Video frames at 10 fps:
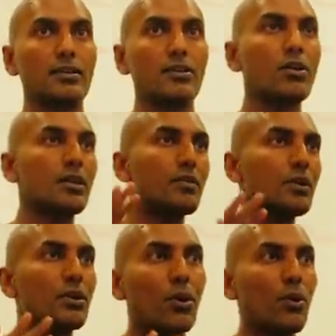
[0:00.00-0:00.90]
Not
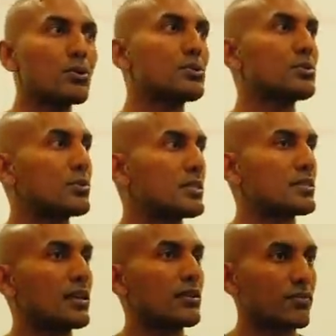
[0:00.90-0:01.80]
even close to a
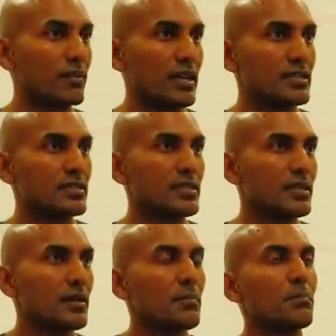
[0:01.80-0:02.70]
state of rest.
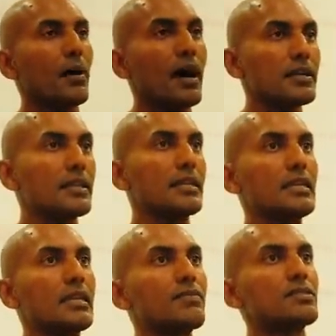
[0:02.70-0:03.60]
But it
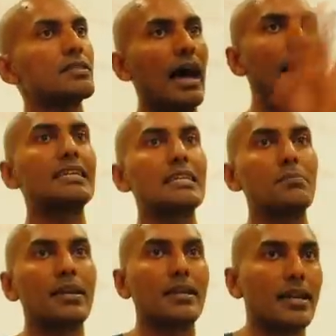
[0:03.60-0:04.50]
gives the
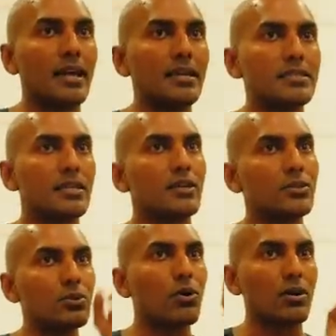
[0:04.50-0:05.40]
ultimate rest
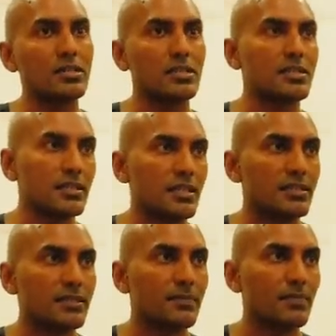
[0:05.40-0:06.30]
to consciousness.
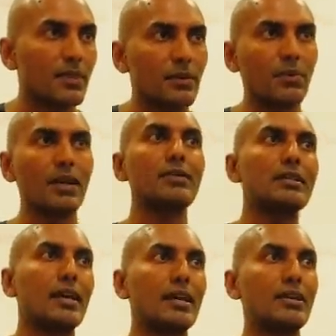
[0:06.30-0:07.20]
What are we
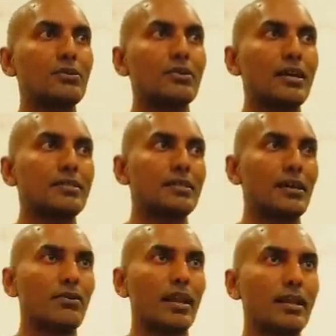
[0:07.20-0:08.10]
trying to rest in
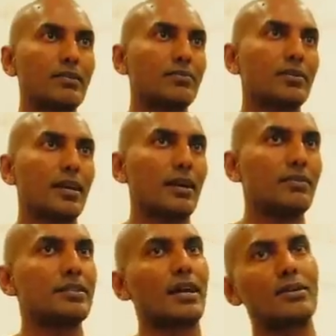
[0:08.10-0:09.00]
our life? Are
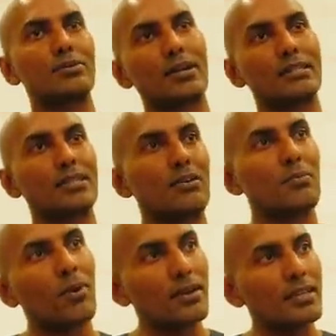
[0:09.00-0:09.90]
we trying to rest
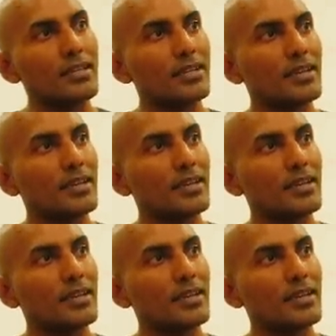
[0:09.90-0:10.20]
our body?